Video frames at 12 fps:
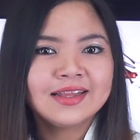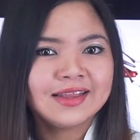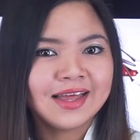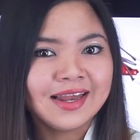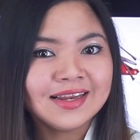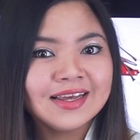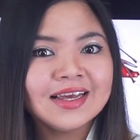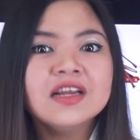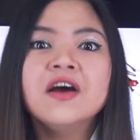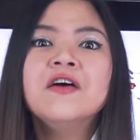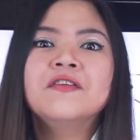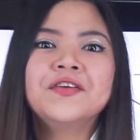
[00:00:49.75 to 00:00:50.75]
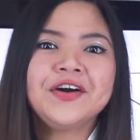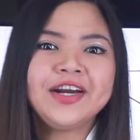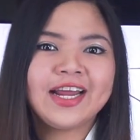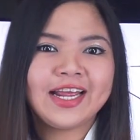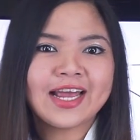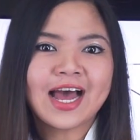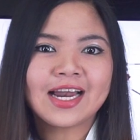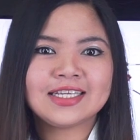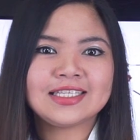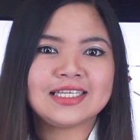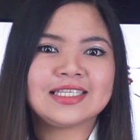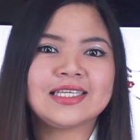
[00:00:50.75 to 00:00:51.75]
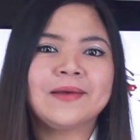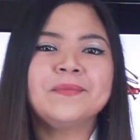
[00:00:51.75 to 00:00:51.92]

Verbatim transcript: the need for dialysis.